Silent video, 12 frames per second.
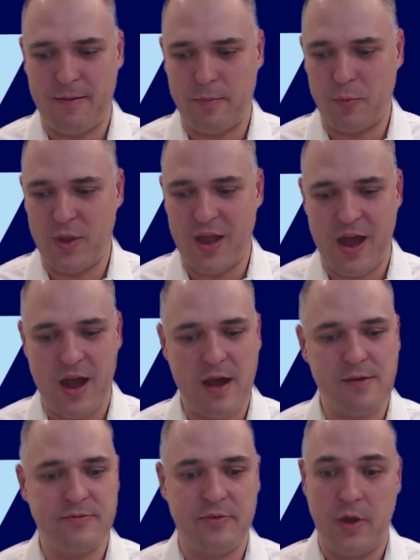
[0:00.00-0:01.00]
We
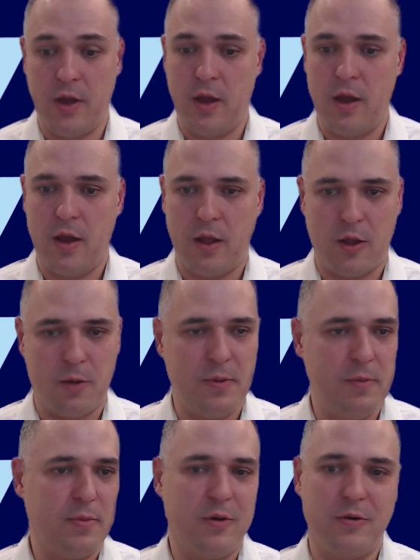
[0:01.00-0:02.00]
have a lot of
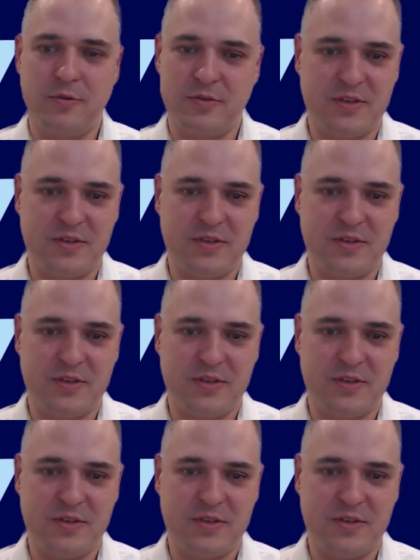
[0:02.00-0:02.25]
people,